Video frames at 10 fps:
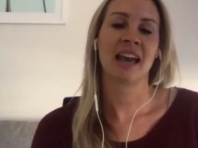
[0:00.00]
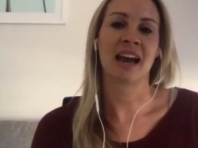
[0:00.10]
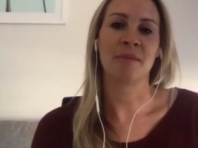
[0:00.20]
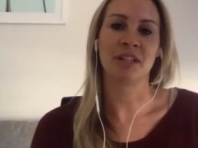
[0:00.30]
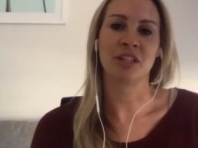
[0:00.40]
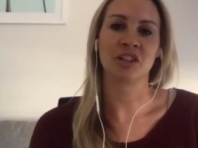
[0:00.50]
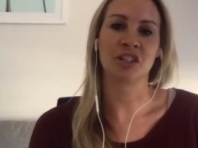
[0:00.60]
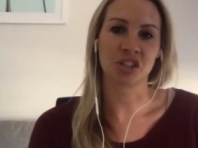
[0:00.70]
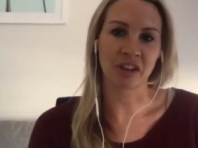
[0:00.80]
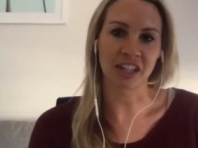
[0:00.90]
Um, and so
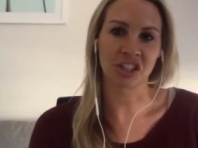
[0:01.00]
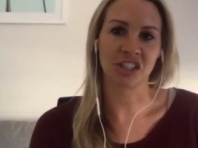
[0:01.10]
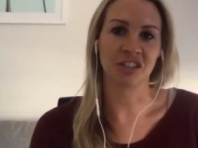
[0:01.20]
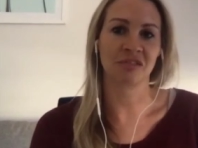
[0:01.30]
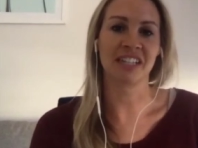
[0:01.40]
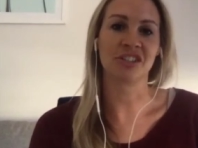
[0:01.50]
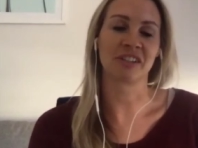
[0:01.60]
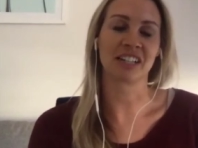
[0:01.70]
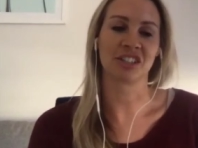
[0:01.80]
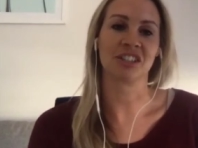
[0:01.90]
distraction and
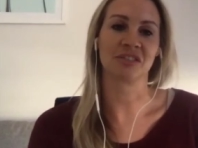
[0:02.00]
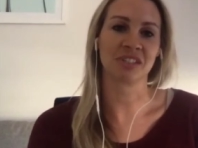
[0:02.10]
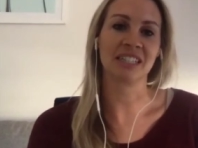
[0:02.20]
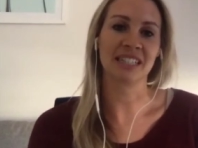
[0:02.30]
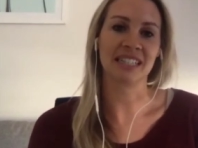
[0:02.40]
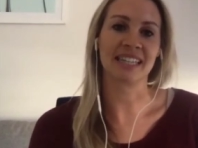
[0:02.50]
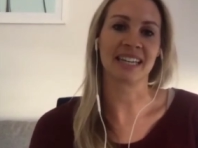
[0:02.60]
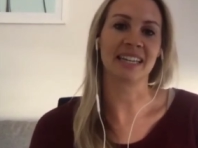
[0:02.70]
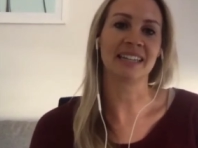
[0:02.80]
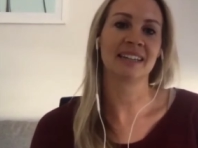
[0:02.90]
redirection are really the
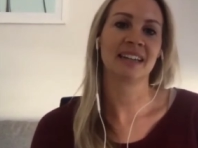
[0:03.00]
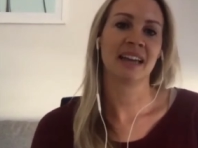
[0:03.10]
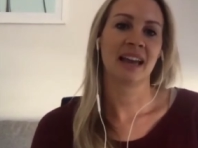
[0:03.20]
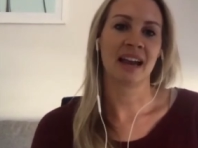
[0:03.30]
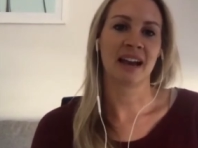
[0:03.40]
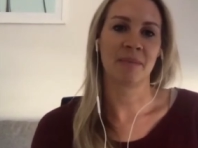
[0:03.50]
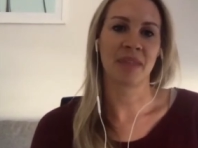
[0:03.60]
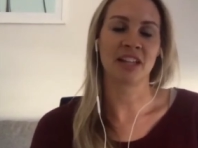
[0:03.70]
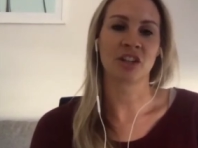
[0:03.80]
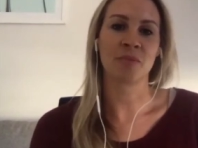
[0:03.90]
key. Um, okay.
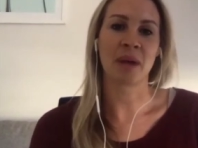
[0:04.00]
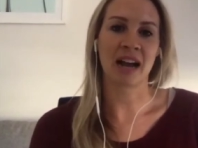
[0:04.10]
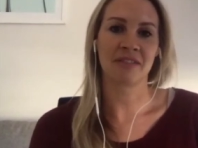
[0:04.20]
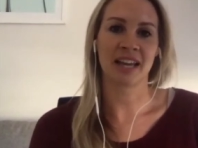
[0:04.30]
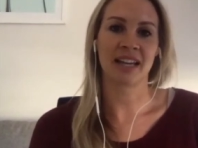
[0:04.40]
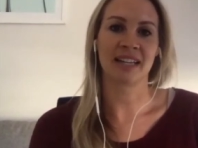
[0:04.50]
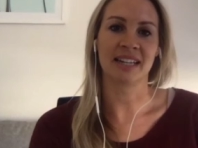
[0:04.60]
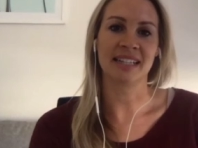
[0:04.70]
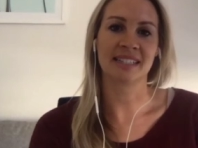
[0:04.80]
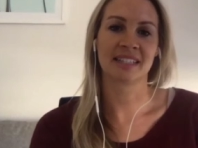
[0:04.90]
And so part of that
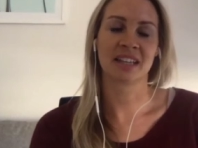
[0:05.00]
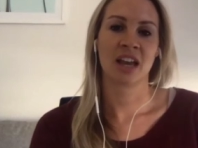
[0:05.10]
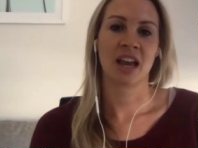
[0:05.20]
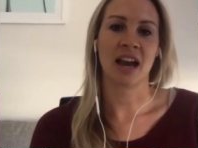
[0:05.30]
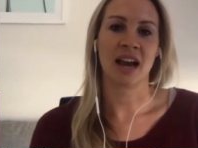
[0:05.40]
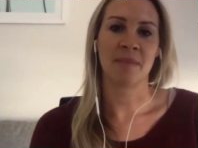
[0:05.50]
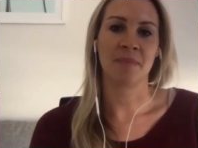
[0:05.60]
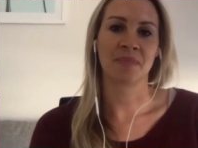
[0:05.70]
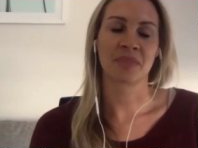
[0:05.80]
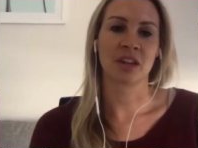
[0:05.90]
is
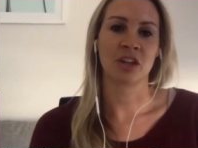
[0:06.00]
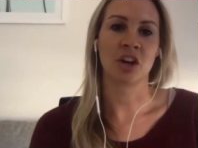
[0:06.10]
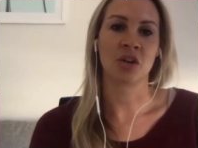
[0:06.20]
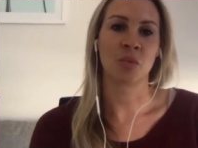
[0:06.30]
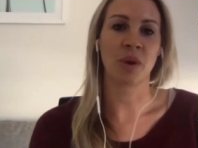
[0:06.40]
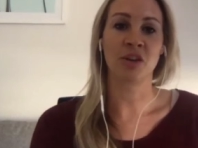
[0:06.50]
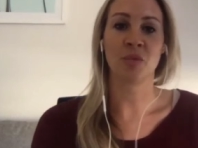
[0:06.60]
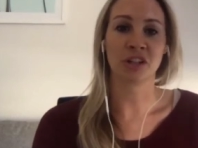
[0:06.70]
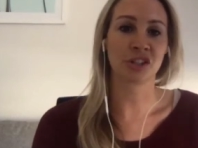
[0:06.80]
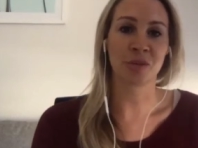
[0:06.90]
um, you know, when you
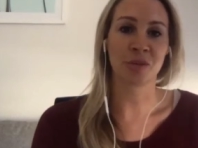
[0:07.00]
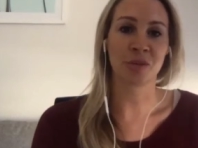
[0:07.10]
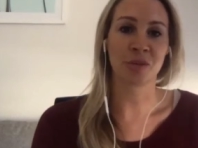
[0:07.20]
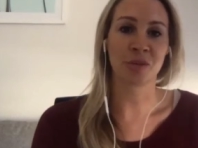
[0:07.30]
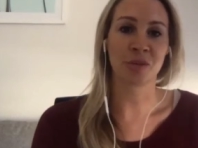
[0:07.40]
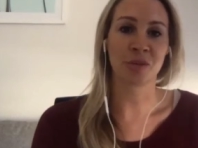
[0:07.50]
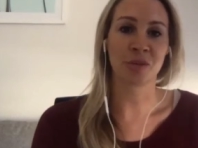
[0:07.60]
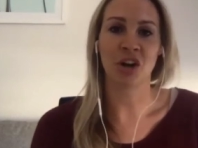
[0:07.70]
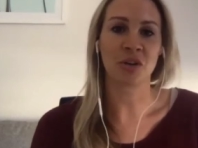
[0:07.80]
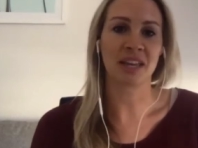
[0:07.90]
want to shop online,
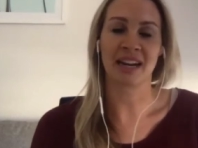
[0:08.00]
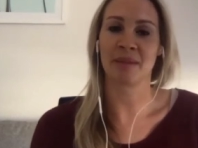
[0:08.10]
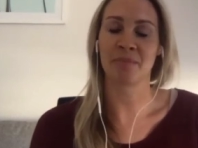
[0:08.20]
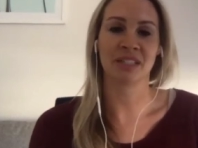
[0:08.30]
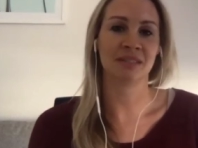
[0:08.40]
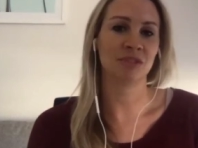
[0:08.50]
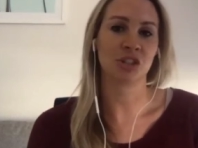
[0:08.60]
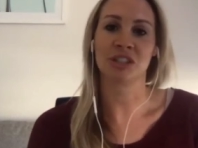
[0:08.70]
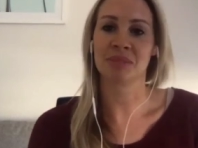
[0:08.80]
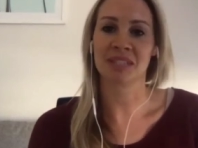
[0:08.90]
you know, get up and do
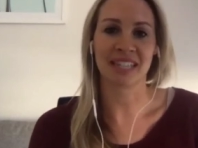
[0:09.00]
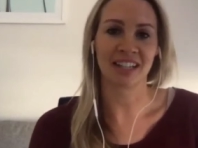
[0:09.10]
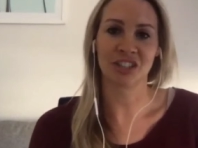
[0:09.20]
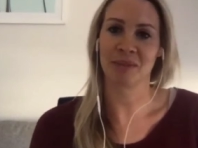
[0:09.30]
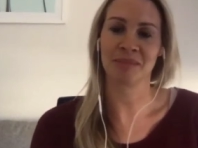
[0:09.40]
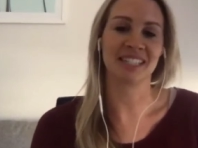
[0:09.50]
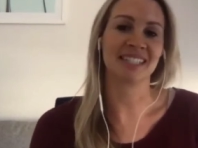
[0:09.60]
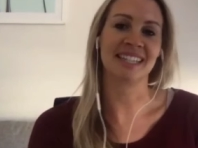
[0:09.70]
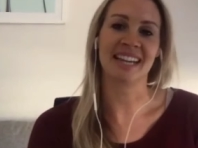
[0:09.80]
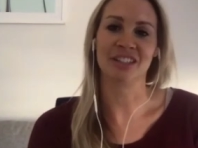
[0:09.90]
some star jumps
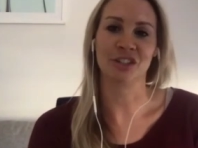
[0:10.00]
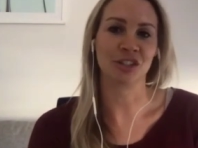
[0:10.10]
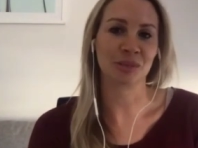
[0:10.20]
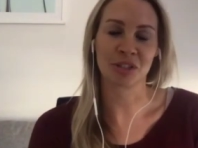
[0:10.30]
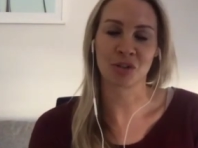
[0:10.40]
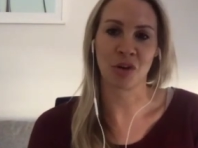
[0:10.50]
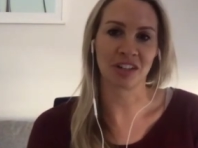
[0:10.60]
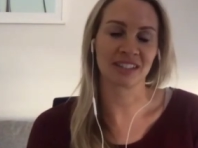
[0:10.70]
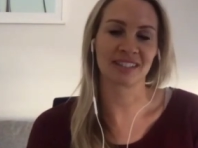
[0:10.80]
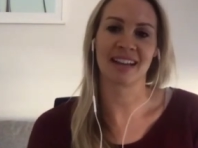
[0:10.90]
instead, do some
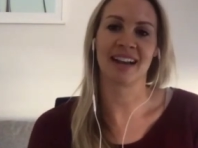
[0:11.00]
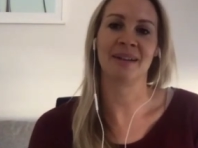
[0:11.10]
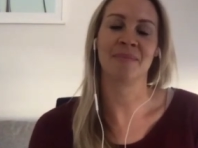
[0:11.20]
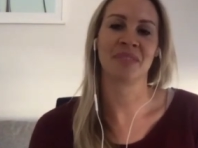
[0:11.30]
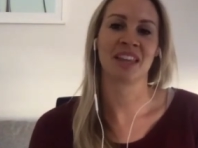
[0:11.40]
squats, um,